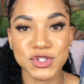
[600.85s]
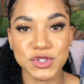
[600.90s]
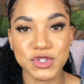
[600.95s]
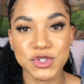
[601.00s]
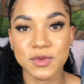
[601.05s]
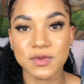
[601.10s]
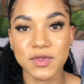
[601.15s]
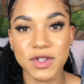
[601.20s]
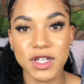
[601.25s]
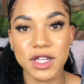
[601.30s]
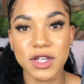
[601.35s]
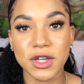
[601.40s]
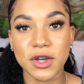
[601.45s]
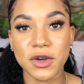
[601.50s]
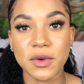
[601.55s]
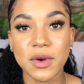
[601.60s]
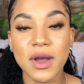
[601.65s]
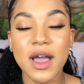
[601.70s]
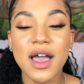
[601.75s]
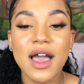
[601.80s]
YouTube video.
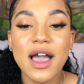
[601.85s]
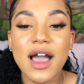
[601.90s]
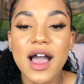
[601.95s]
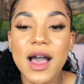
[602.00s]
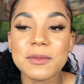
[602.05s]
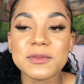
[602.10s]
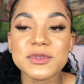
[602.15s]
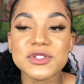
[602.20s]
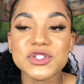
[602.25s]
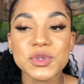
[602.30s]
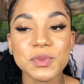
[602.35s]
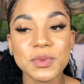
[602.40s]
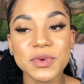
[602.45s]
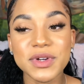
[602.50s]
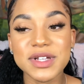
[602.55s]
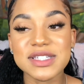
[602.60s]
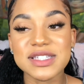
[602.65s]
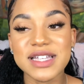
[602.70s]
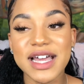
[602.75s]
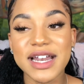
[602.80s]
I'm super
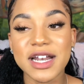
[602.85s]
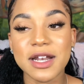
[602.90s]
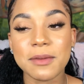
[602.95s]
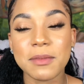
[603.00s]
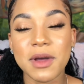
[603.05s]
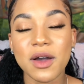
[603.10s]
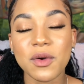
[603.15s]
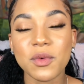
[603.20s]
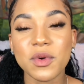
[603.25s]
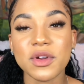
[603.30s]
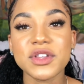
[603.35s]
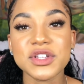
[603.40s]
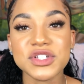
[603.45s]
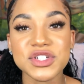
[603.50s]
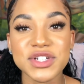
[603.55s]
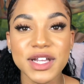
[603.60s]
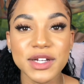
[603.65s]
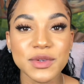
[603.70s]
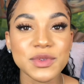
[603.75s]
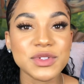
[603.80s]
excited about where this
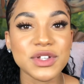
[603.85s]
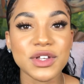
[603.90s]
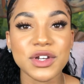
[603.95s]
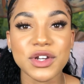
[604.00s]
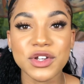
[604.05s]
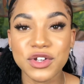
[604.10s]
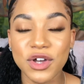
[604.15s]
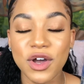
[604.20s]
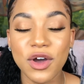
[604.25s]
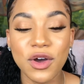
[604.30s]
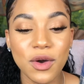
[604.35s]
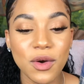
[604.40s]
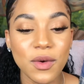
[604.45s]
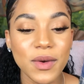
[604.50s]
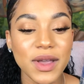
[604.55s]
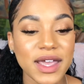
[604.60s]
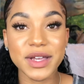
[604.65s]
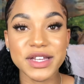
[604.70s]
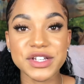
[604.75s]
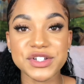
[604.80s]
channel is gonna go
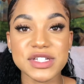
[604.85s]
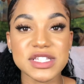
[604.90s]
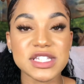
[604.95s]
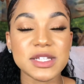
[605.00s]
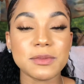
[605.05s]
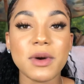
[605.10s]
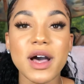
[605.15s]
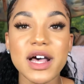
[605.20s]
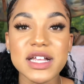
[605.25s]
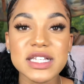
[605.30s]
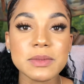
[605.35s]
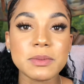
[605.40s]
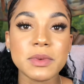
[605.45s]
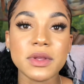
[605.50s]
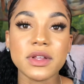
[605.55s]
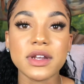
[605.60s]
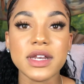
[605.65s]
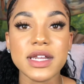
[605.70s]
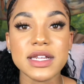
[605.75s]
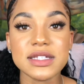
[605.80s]
and just the
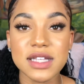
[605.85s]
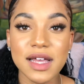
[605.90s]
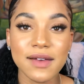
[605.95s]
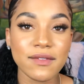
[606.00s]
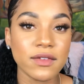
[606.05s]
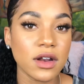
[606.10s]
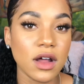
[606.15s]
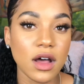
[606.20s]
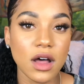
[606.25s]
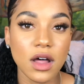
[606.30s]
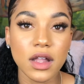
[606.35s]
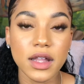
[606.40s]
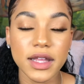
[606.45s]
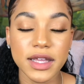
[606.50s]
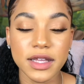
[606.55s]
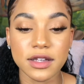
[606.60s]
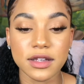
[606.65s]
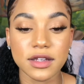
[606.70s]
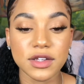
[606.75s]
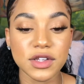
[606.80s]
possibilities of it all,
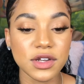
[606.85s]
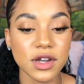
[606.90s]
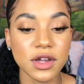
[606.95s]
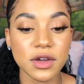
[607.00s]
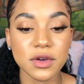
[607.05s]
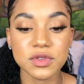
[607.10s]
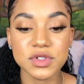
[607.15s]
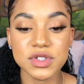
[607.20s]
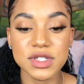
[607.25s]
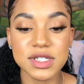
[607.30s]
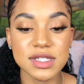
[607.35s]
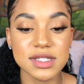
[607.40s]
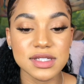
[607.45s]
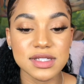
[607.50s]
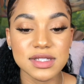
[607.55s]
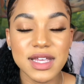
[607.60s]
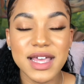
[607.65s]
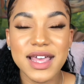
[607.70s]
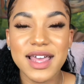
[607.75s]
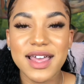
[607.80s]
and you know,
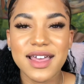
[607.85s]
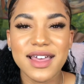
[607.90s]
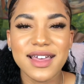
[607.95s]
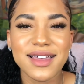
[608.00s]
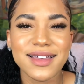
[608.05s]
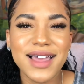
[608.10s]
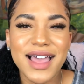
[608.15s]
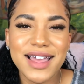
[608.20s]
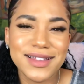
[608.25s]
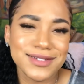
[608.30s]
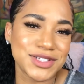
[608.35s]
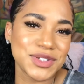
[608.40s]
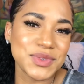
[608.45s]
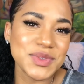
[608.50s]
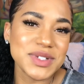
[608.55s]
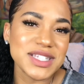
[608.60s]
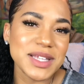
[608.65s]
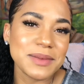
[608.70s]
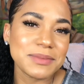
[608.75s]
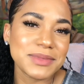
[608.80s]
just
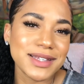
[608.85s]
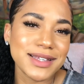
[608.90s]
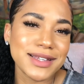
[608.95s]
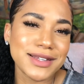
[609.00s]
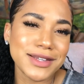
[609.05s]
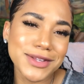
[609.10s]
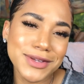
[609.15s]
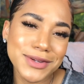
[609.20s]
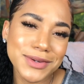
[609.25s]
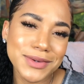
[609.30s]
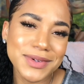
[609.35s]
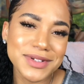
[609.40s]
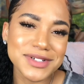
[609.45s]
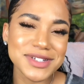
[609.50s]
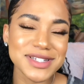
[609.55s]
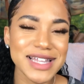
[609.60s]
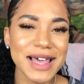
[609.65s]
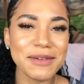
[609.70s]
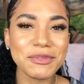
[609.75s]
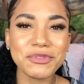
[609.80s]
doing something new and
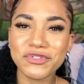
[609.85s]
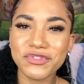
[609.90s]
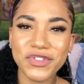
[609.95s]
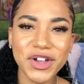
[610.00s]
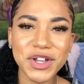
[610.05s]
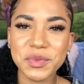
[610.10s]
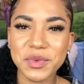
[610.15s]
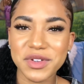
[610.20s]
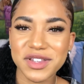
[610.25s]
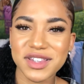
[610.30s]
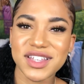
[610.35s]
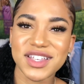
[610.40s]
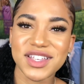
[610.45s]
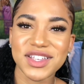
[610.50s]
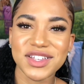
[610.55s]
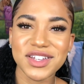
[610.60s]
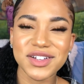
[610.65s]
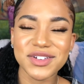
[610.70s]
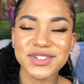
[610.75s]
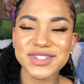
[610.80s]
just having fun with it,
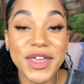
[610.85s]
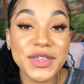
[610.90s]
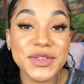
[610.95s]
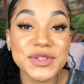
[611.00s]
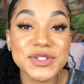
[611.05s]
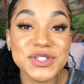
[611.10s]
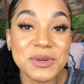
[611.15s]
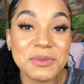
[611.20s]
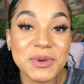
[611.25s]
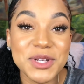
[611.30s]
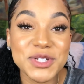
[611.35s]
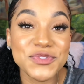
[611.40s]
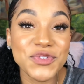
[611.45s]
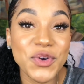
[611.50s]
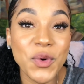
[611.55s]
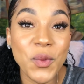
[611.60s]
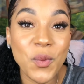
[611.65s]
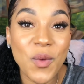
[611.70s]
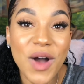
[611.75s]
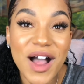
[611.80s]
you know. Thank you so much for
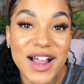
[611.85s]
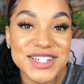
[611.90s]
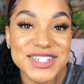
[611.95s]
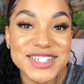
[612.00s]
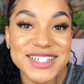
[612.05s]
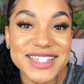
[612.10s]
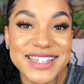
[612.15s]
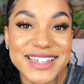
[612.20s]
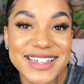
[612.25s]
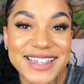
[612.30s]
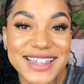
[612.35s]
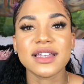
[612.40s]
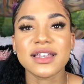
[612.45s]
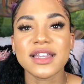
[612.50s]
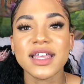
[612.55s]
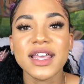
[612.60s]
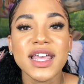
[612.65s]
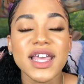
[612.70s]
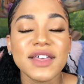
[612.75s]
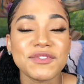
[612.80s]
watching.
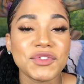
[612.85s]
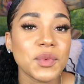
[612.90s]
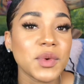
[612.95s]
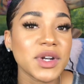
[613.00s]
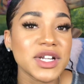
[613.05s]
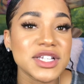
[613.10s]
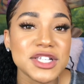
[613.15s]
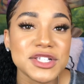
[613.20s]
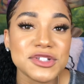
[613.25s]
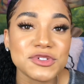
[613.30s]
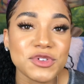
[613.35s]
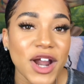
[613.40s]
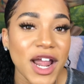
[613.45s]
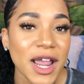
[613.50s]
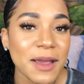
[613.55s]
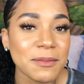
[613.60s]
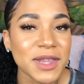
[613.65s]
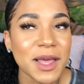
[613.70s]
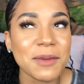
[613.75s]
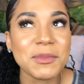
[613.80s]
If you want to
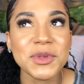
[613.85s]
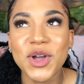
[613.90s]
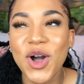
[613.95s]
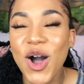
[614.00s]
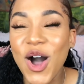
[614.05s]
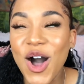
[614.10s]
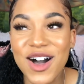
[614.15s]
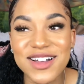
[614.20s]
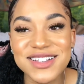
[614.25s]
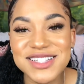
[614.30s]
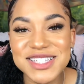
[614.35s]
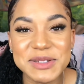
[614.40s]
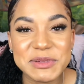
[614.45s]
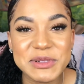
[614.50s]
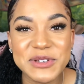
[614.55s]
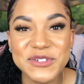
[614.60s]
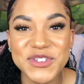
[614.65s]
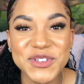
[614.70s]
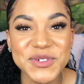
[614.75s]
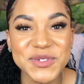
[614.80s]
subscribe, that'd be awesome
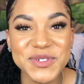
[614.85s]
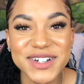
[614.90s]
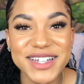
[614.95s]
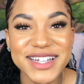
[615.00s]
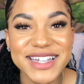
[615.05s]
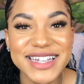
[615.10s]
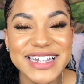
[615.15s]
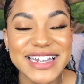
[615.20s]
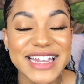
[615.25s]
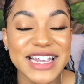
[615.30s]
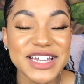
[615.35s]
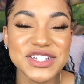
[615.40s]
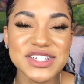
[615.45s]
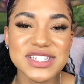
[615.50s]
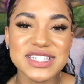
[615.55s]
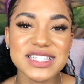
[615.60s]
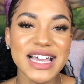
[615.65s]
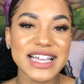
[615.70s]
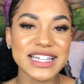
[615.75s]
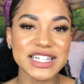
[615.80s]
if you would, and
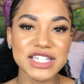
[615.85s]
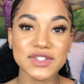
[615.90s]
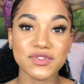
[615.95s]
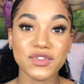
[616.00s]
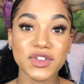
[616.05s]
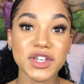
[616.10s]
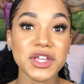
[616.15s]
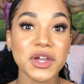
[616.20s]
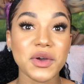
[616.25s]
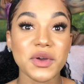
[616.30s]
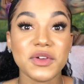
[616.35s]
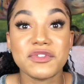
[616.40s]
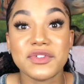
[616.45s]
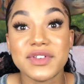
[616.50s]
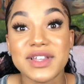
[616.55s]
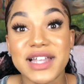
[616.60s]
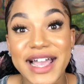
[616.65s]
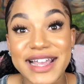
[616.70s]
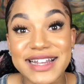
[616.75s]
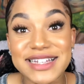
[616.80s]
just like this video if you
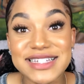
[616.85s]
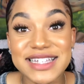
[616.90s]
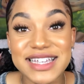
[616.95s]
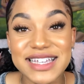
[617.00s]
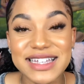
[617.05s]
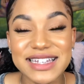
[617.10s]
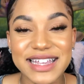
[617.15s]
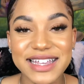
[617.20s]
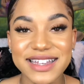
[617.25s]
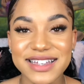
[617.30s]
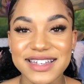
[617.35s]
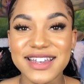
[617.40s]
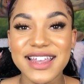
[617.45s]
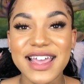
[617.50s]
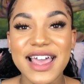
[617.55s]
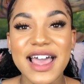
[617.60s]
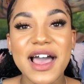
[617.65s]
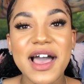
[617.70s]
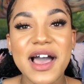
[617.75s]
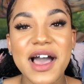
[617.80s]
liked it, and
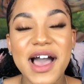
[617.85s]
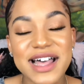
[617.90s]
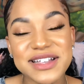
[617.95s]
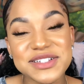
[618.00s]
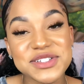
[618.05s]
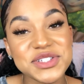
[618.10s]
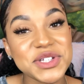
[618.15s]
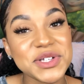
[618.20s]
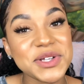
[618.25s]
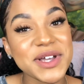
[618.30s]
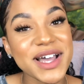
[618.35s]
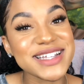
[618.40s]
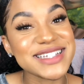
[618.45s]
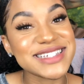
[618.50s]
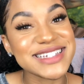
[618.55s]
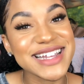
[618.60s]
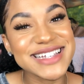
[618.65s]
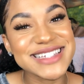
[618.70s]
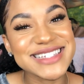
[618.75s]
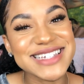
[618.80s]
I'll see you guys
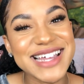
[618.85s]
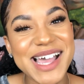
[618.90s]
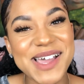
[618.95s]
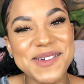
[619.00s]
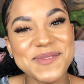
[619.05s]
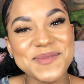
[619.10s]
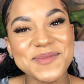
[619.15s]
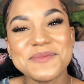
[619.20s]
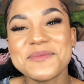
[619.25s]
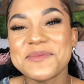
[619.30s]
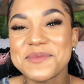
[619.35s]
next time.